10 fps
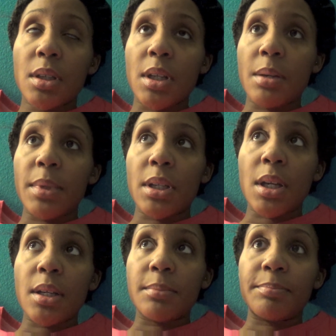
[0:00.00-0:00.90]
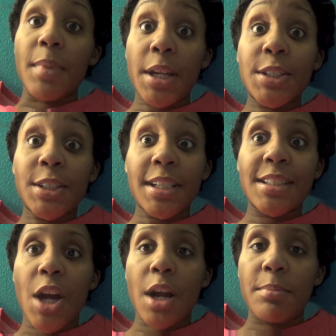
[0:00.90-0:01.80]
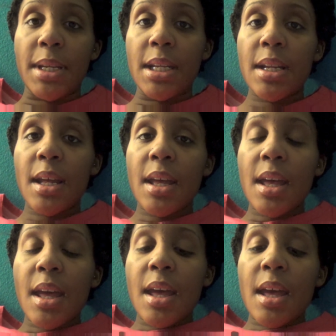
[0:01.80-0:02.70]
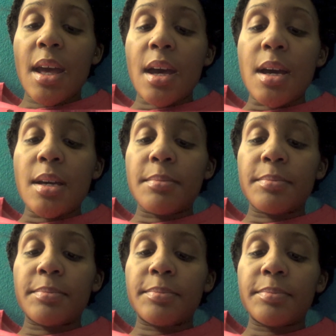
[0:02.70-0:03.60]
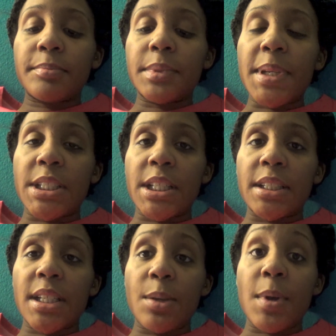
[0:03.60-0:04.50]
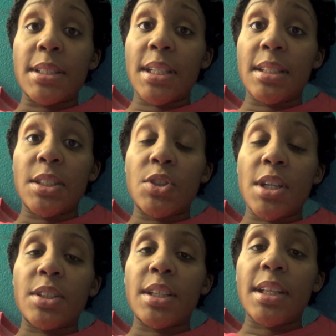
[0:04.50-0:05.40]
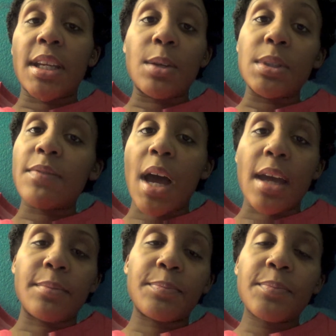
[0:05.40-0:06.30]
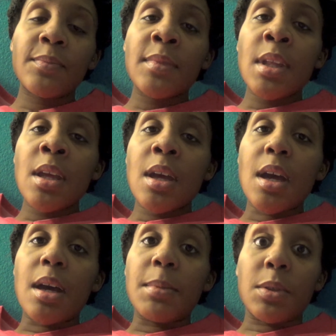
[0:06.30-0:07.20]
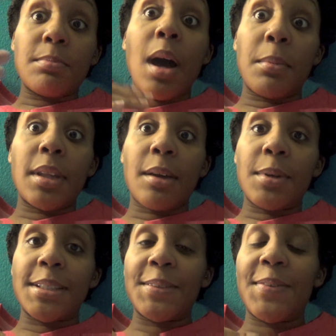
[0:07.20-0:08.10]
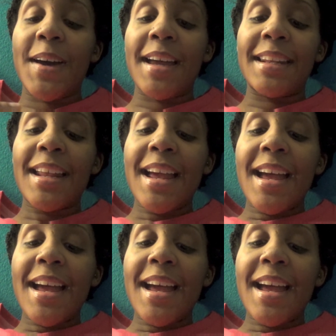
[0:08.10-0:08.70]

heartbeat, monitor his heartbeat, to make sure he wasn't in distress or anything. He was fine. It was Mama that wasn't fine.